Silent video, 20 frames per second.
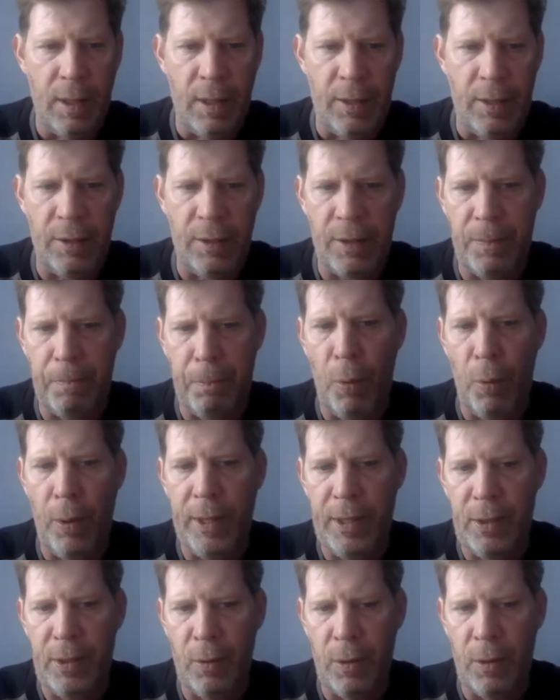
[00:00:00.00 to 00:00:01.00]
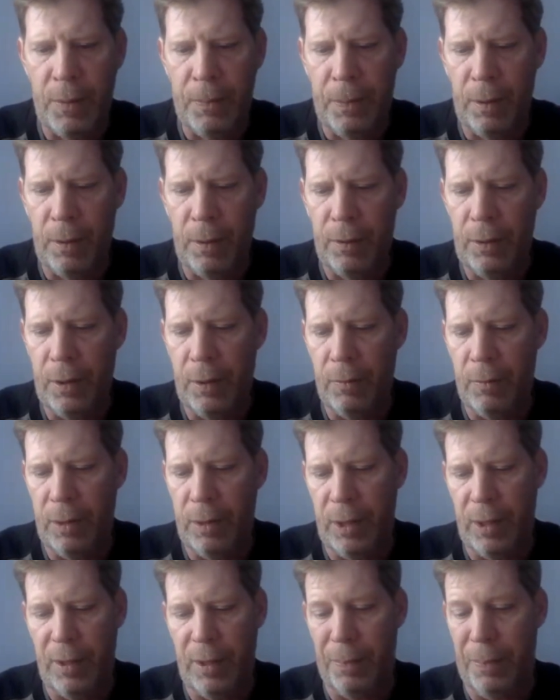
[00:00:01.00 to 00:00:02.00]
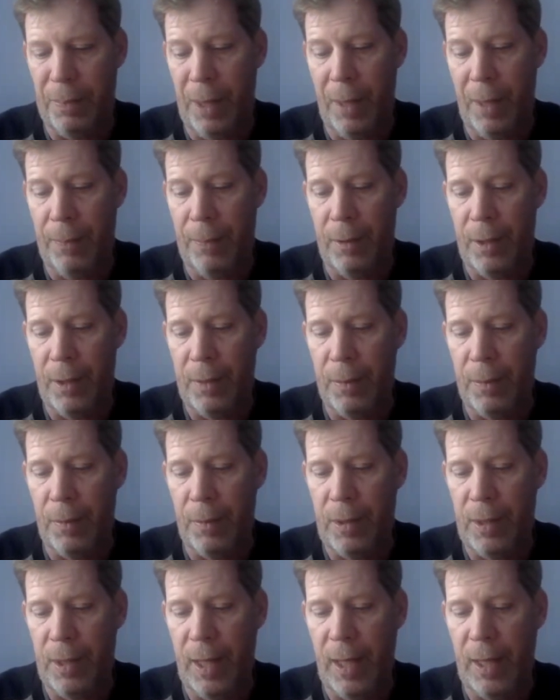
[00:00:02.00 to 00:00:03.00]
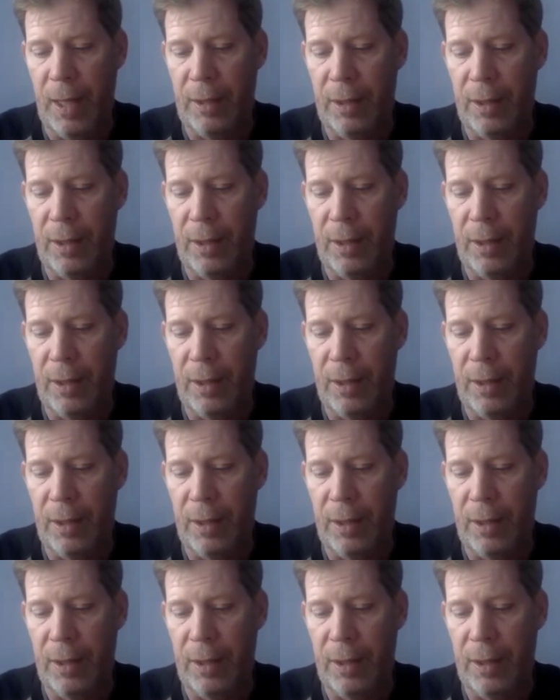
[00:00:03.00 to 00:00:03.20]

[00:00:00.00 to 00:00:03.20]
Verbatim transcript: there's point source pollution, which is a pipe or a smokestack,